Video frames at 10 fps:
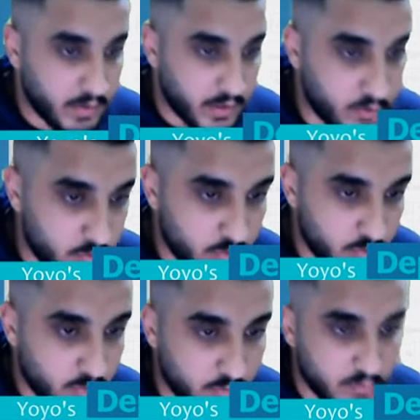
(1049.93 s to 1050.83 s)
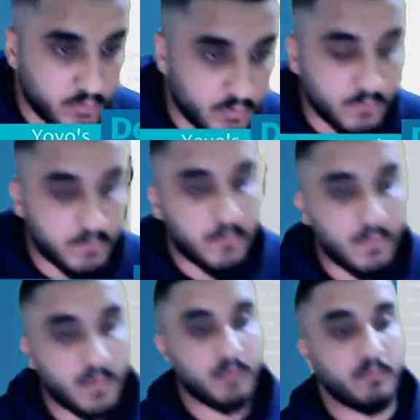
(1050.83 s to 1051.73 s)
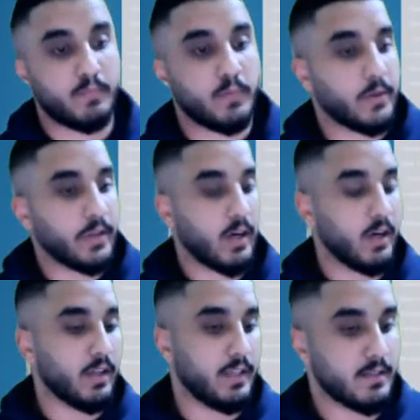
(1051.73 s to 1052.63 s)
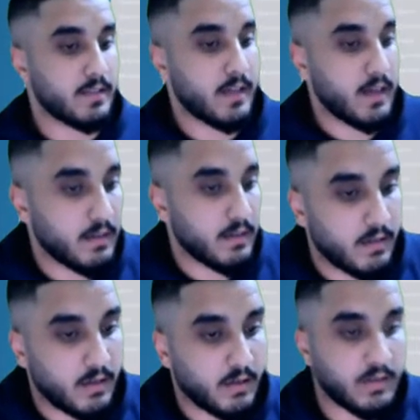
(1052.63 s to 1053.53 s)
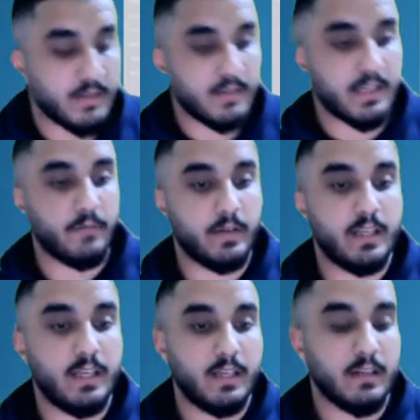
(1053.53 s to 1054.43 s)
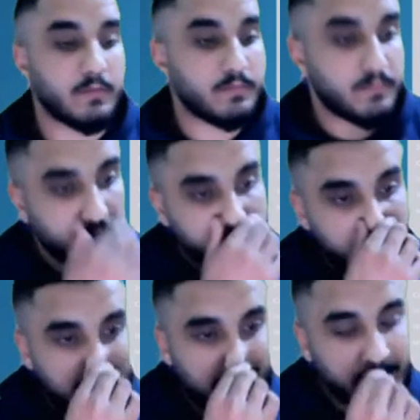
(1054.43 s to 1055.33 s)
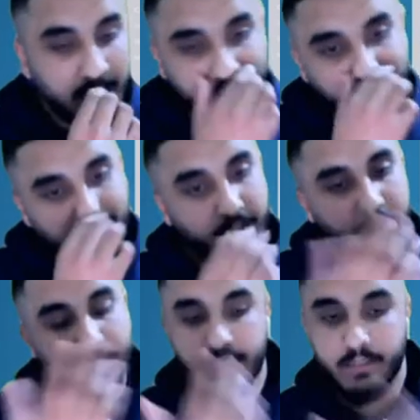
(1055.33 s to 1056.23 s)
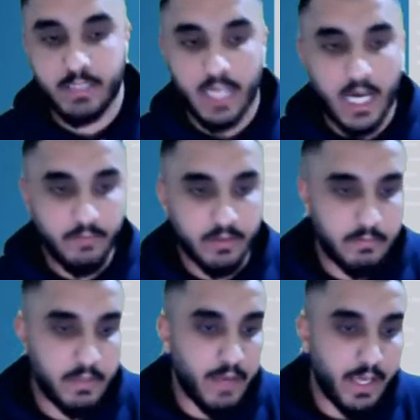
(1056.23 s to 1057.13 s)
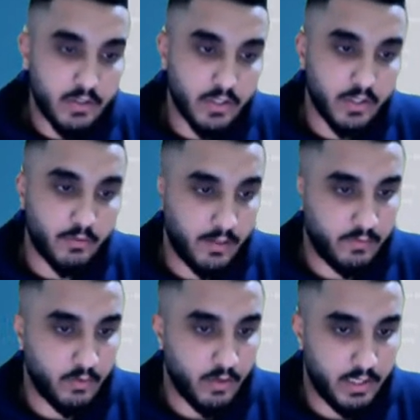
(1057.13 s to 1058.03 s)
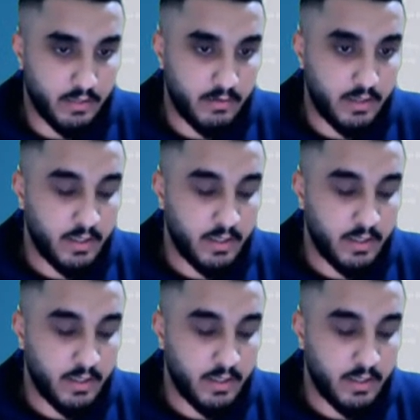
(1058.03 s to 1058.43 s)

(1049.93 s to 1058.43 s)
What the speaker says: Okay, cool. Pulling all these things that we need. It's just gonna take some time. Just be patient. Wait for it.